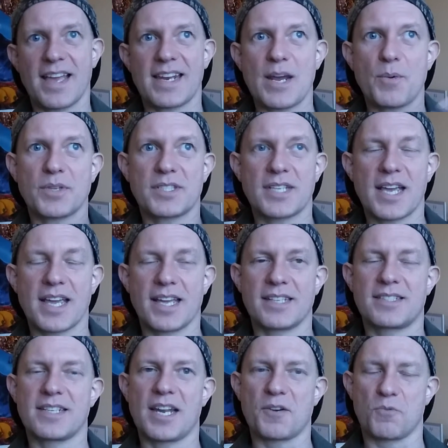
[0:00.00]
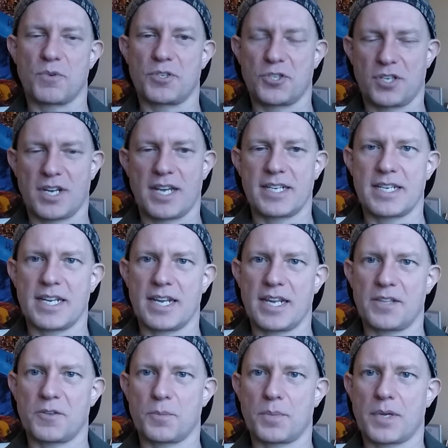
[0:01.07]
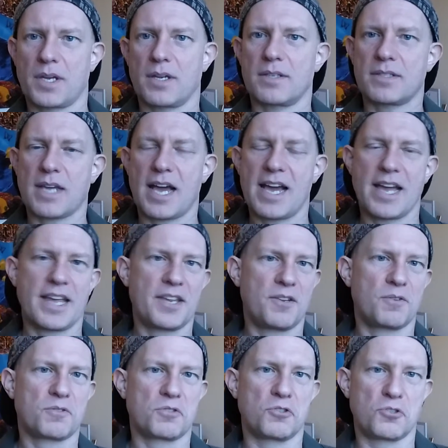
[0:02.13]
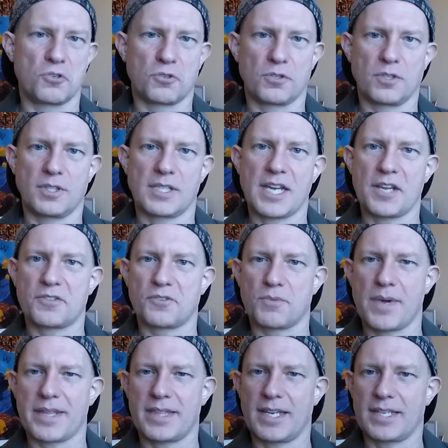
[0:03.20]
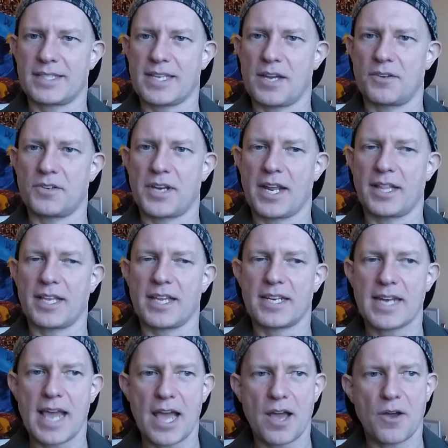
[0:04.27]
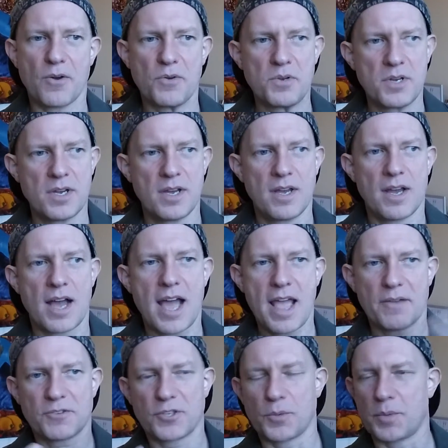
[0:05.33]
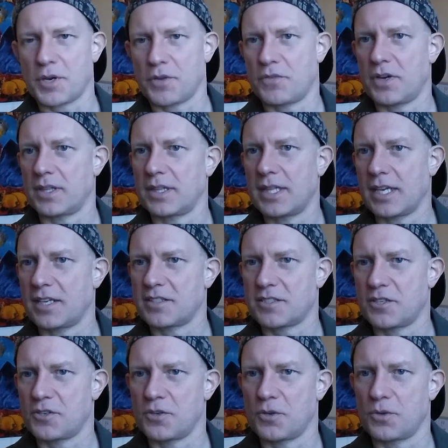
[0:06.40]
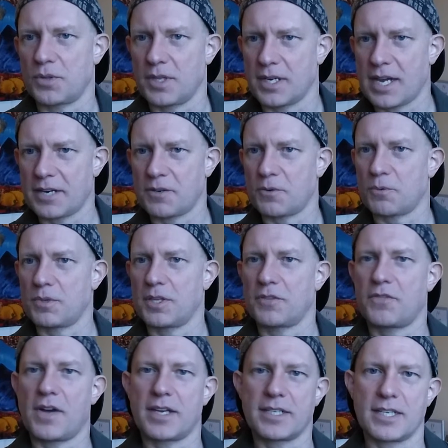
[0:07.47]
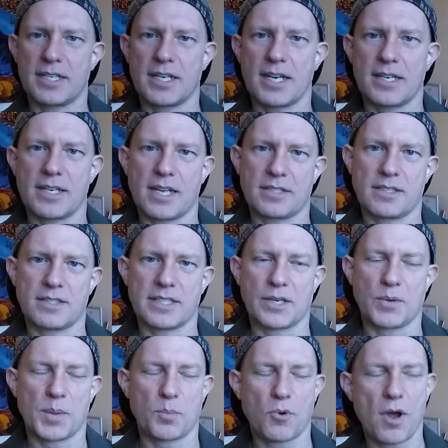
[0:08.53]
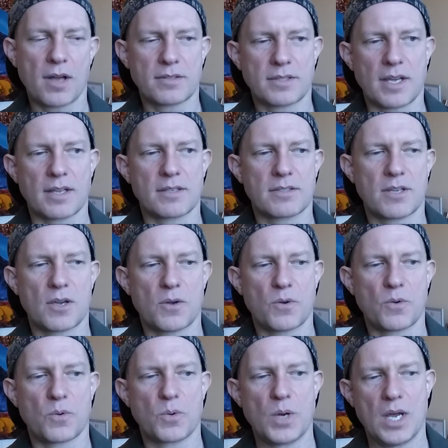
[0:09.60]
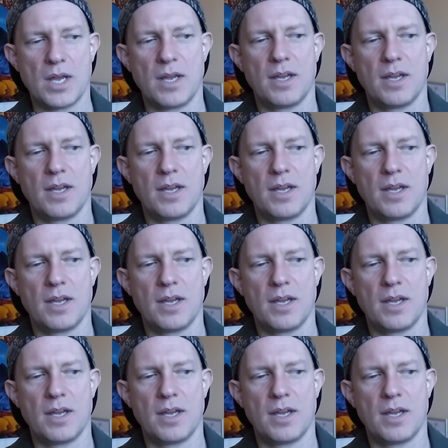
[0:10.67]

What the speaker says: and I would say it's not a rigid idea either, because I used to journal and I used to write things down daily, and now I have so many fun things to do that I don't really find it a necessary process. So,